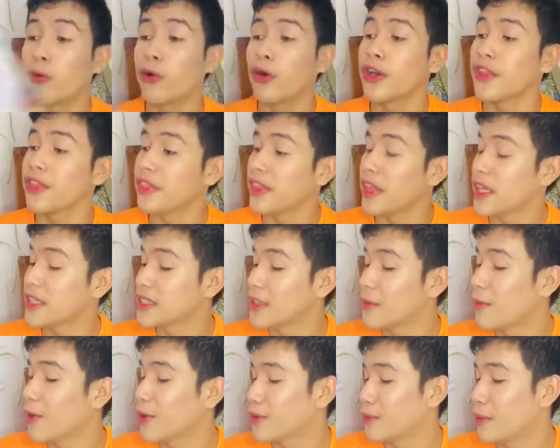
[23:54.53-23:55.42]
more
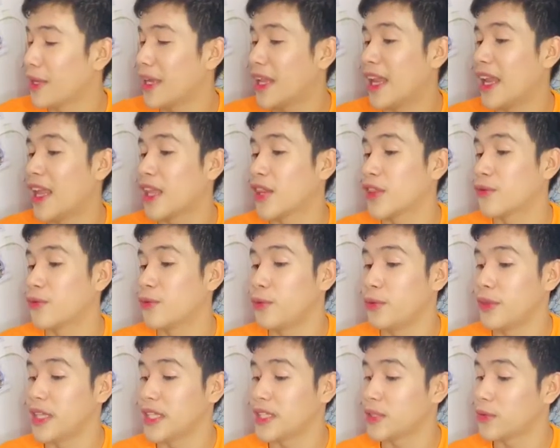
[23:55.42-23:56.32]
things about Manila
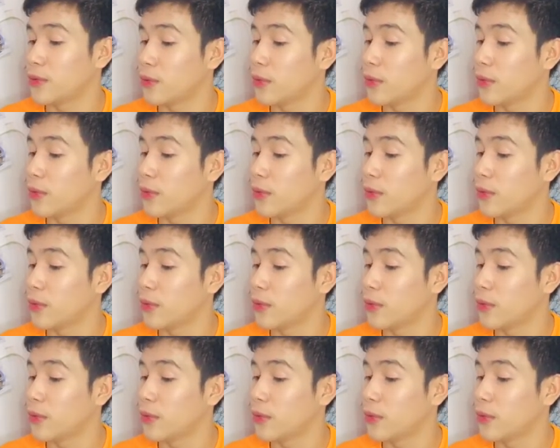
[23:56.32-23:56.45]
through this.